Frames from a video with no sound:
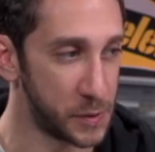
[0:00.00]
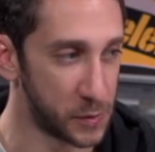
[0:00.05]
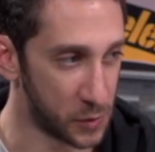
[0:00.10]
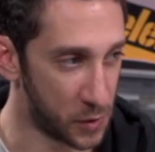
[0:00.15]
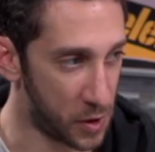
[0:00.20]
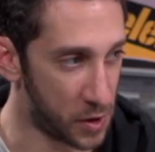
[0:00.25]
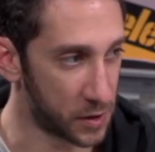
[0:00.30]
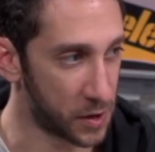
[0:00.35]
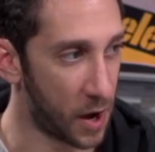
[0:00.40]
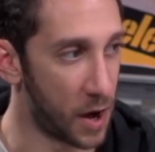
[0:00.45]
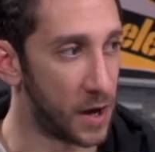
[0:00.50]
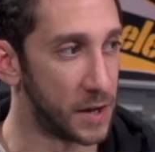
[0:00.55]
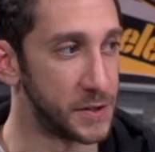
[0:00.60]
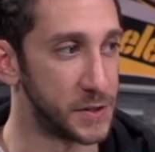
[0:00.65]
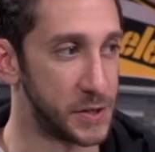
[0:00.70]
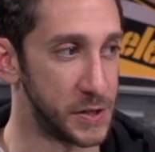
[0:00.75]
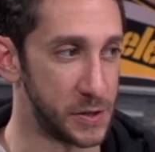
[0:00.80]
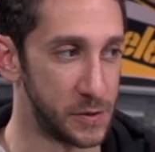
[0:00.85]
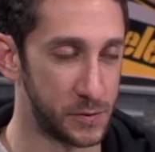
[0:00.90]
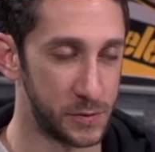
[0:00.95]
log on
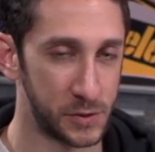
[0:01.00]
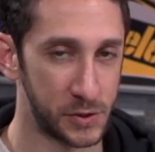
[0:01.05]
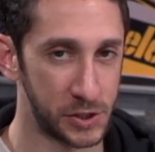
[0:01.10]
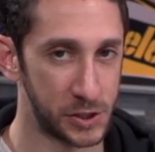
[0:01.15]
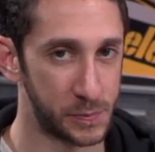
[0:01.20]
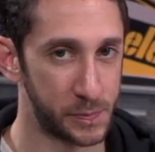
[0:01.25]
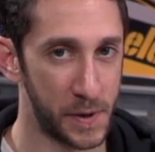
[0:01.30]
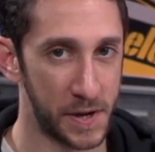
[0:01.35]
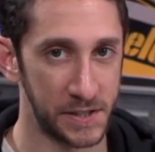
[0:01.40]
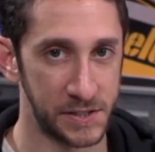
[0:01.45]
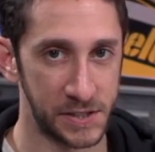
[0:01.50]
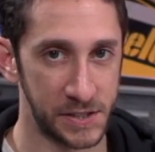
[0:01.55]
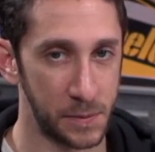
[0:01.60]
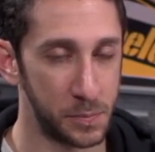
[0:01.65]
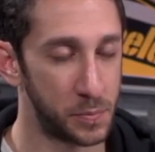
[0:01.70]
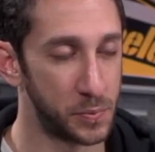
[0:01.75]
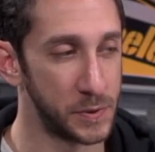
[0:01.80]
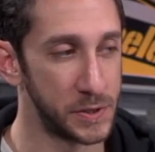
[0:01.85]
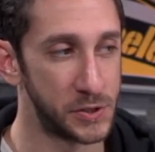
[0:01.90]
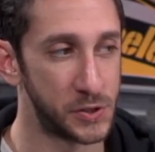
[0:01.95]
to just by
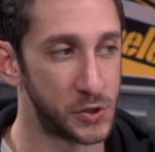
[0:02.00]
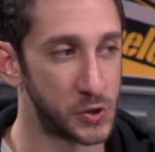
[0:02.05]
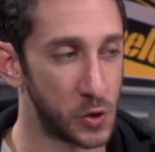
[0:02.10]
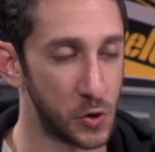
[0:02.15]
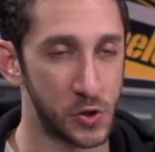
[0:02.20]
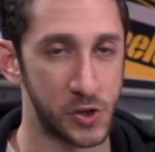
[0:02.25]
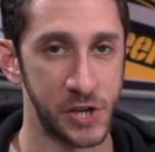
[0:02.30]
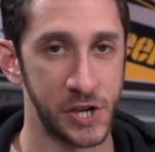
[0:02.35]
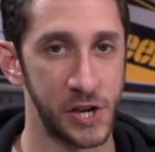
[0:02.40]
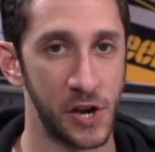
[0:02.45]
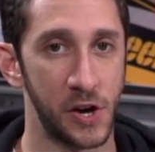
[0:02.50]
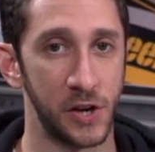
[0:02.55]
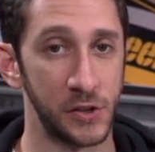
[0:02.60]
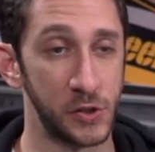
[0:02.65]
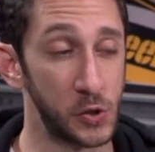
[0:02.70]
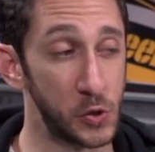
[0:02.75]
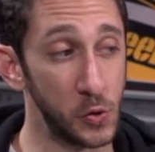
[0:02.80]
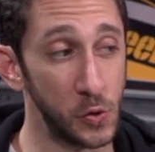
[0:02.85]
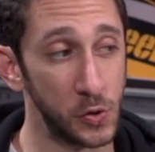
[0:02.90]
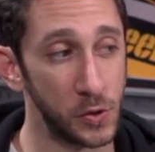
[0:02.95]
simply searching on
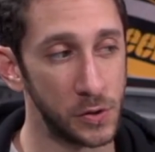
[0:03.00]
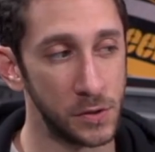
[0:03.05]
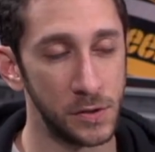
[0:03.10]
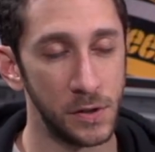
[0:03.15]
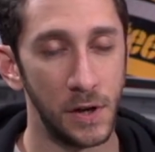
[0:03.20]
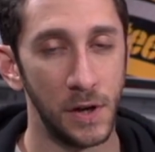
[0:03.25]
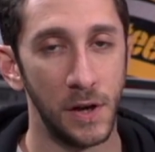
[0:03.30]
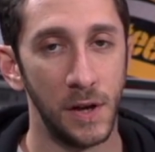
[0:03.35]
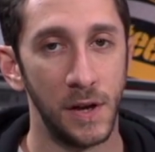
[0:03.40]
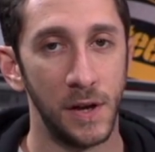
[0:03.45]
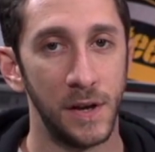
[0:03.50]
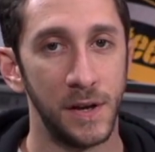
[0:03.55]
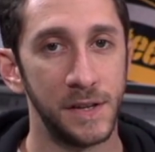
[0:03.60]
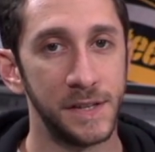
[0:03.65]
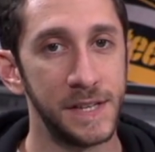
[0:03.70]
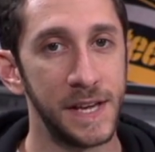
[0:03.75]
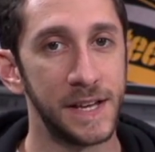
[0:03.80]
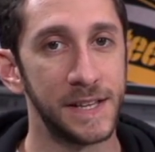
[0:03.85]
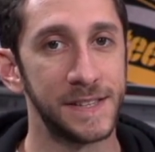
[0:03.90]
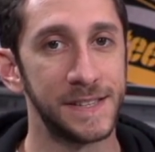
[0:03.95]
Google.
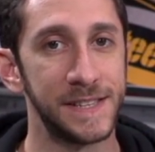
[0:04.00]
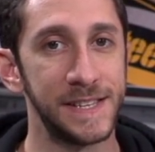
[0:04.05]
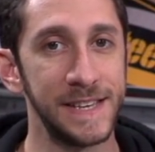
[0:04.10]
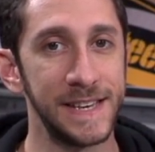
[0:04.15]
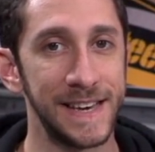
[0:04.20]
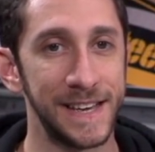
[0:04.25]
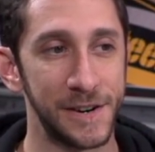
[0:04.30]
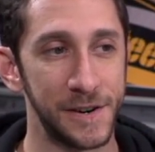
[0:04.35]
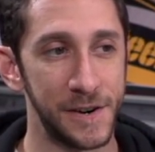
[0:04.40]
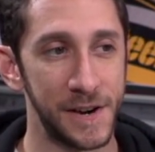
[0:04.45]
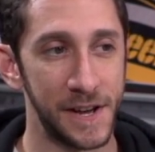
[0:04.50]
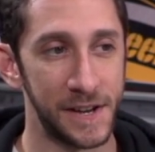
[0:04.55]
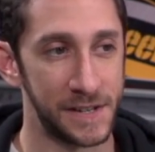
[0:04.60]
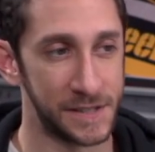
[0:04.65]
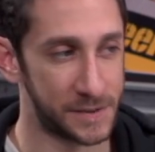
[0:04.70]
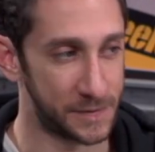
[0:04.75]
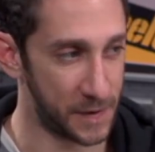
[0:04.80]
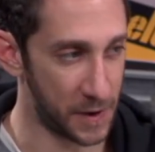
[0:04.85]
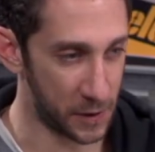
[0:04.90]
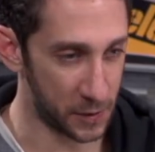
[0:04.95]
Yet the internet
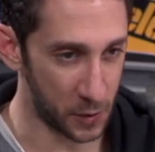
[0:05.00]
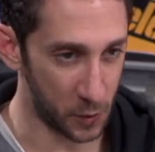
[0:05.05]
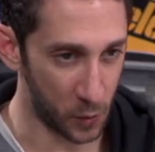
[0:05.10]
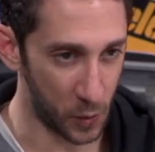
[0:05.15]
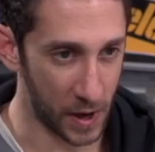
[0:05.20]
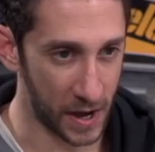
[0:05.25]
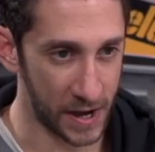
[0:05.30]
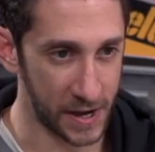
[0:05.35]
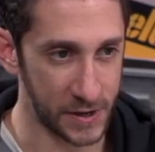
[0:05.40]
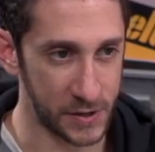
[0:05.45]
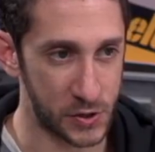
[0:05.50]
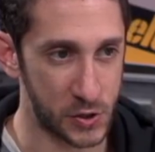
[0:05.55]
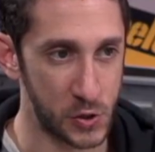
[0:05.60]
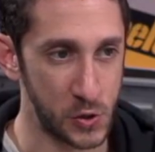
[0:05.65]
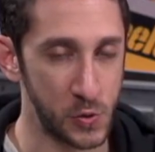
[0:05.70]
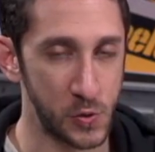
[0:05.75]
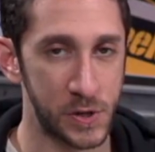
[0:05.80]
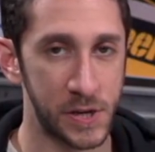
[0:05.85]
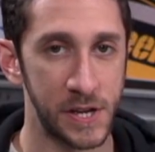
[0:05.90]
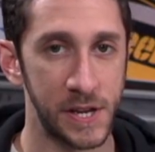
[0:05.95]
has found a way
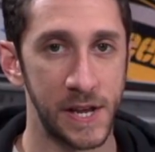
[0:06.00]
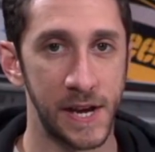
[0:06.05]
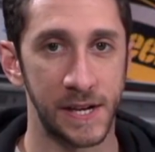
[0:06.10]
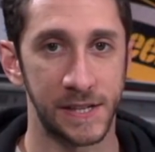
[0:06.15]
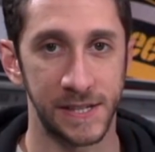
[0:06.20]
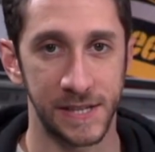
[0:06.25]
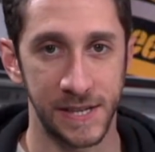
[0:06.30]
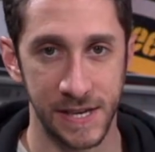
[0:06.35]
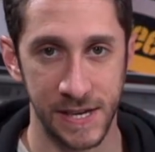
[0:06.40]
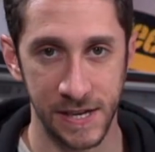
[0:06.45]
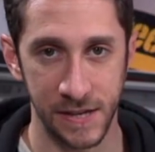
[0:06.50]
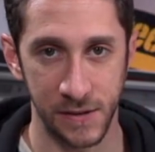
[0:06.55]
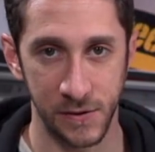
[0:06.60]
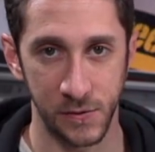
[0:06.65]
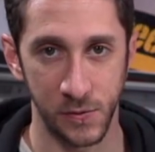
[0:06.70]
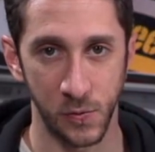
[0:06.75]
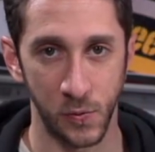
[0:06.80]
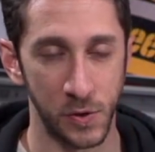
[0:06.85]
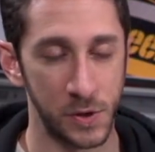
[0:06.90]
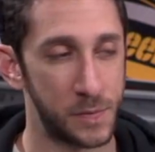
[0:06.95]
to connect
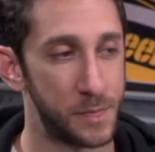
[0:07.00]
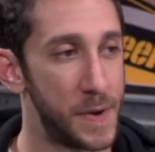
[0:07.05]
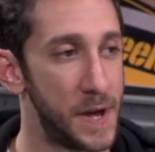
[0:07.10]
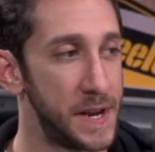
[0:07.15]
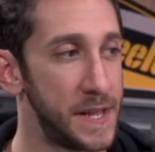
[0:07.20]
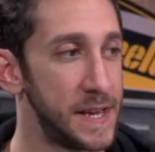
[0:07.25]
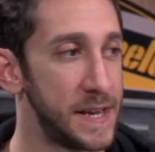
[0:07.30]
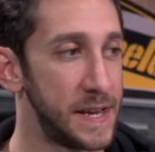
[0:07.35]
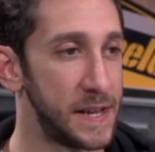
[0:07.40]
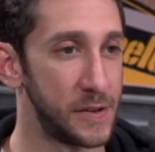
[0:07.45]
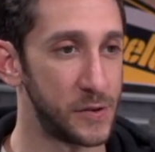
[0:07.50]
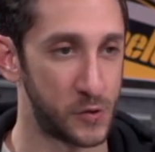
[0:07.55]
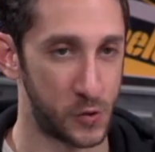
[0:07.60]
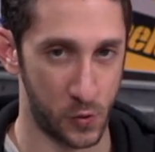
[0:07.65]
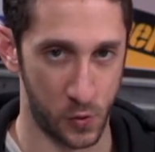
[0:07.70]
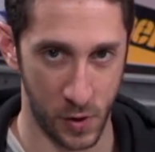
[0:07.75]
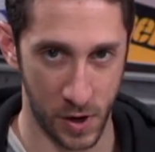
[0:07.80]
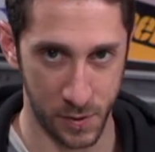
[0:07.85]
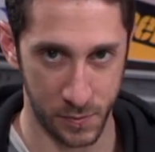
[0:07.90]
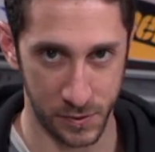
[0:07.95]
Keaton with many
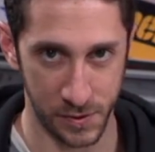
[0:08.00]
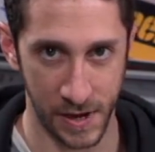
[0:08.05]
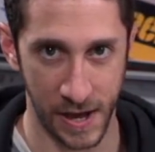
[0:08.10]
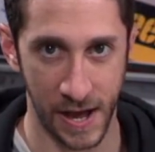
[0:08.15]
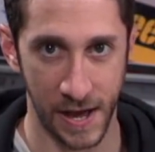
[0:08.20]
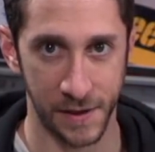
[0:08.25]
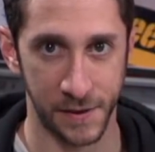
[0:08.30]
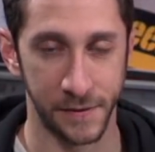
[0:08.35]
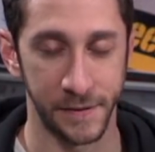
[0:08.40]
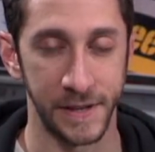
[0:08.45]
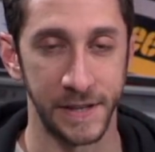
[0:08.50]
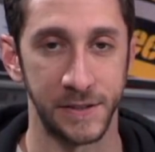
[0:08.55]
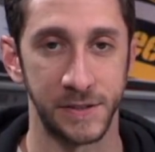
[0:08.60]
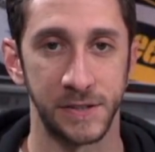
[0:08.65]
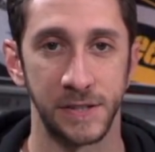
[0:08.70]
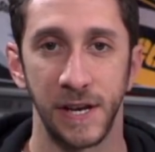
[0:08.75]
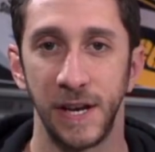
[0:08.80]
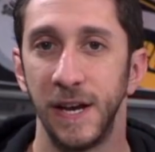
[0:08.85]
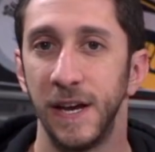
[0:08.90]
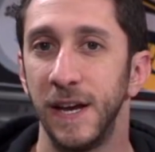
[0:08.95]
incredible
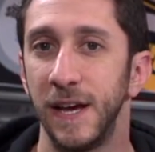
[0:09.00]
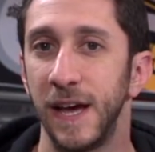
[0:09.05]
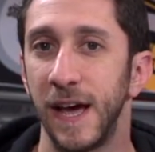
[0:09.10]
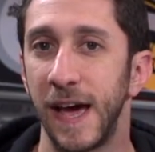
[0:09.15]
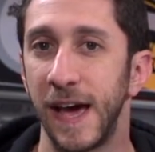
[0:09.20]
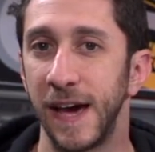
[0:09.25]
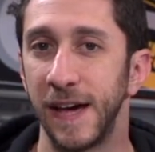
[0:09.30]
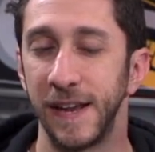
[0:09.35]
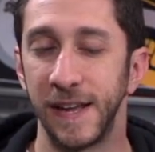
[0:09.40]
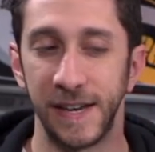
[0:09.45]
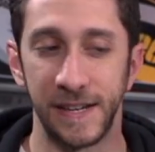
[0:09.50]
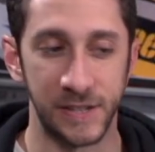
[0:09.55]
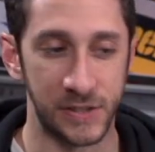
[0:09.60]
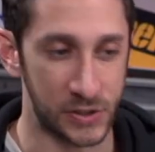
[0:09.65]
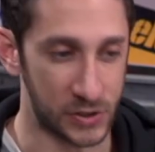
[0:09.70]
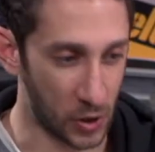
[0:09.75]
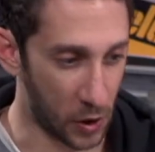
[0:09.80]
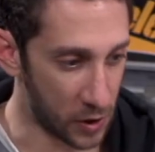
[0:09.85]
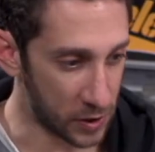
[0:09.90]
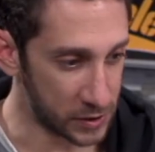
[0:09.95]
athletes and a
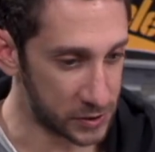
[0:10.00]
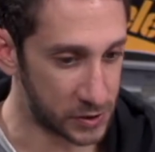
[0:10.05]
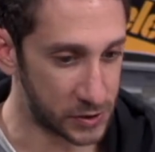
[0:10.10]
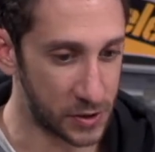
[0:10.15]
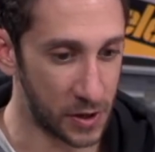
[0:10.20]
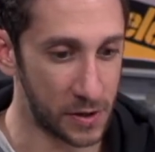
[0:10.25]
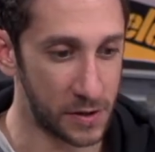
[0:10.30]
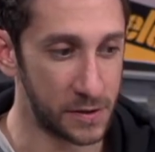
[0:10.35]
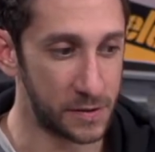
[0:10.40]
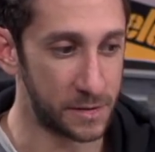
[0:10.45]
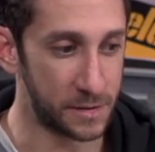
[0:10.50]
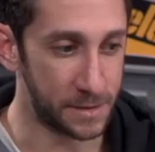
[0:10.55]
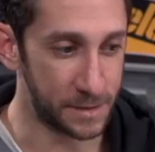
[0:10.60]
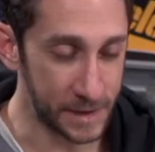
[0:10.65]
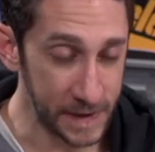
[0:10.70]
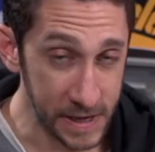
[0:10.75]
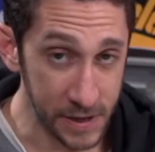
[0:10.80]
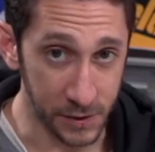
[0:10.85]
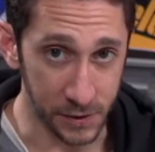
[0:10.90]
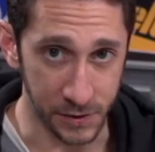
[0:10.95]
star-studded
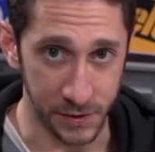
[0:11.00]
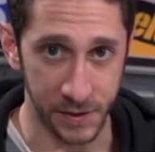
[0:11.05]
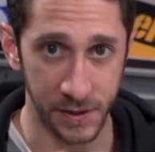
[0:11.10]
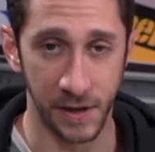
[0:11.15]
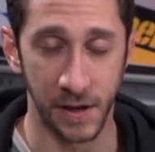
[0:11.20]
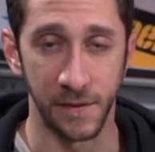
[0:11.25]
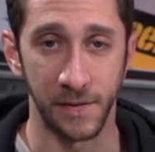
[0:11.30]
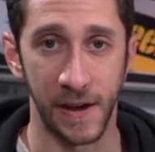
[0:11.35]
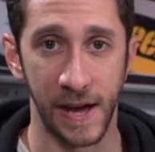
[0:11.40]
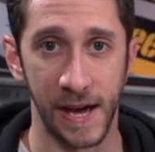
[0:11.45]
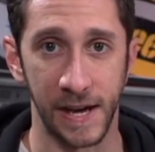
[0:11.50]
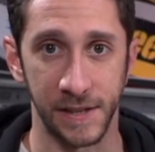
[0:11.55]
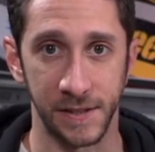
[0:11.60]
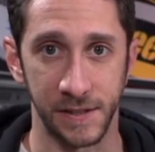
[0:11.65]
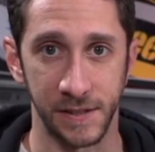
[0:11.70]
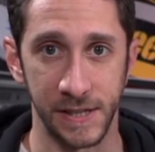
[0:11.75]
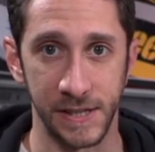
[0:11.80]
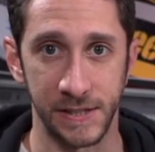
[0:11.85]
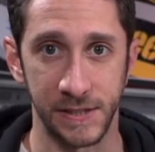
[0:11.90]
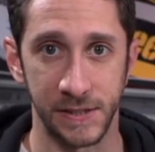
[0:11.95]
field of
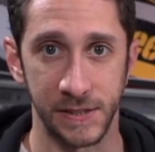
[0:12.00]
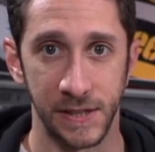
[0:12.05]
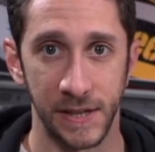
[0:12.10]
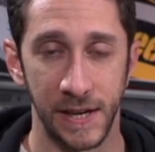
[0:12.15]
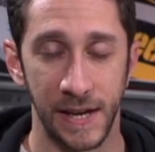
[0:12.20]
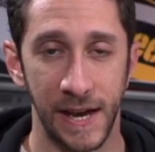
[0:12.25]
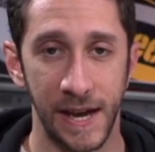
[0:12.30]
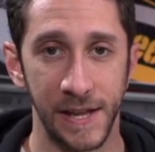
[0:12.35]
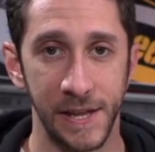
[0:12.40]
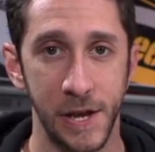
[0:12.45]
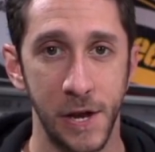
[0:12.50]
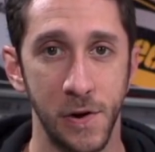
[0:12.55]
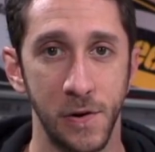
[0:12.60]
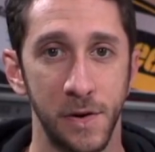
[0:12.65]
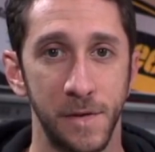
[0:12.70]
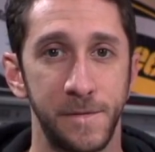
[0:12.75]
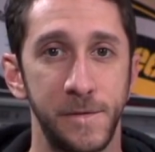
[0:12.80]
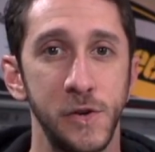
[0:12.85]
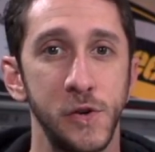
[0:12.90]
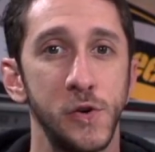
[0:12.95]
athletes. And here are
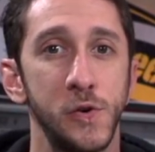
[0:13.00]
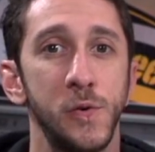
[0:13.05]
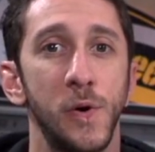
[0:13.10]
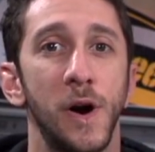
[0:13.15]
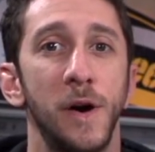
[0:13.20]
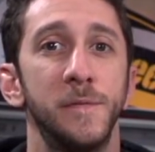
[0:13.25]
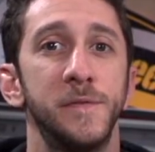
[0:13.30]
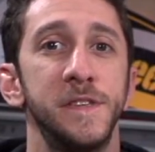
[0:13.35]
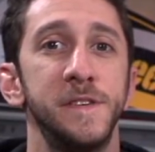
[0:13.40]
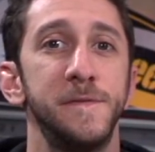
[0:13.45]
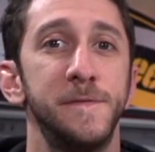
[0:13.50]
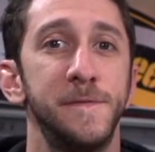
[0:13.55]
a few of the